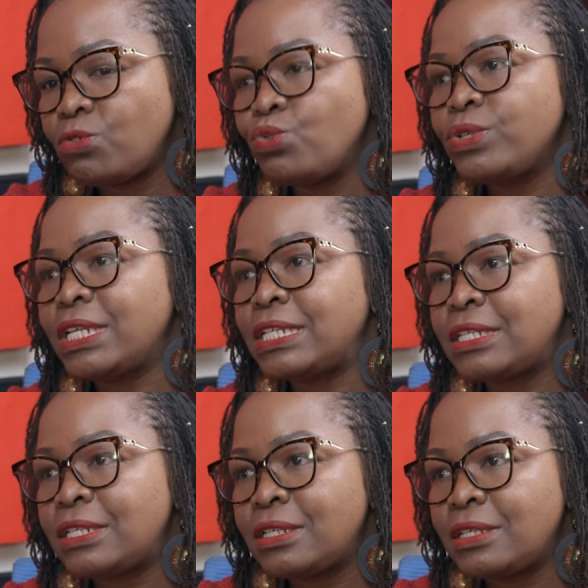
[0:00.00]
good
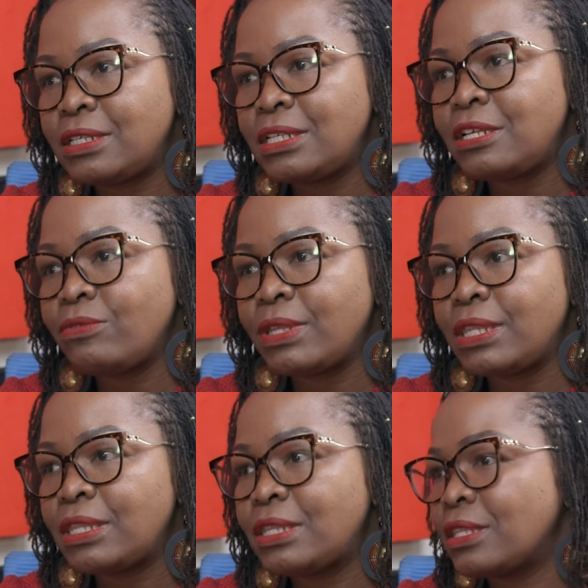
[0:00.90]
at dealing
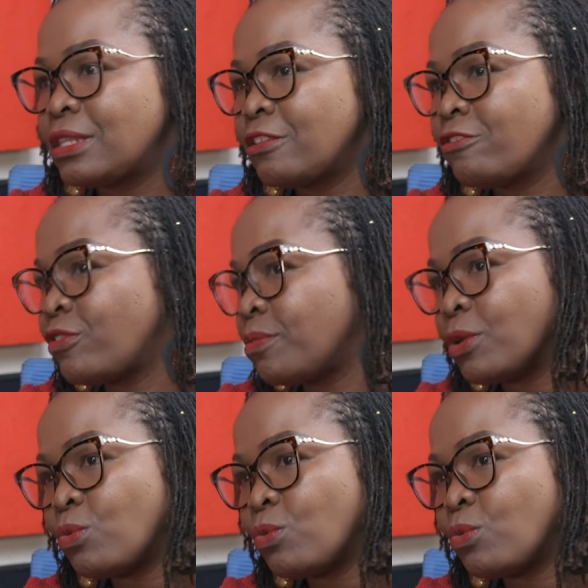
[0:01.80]
with from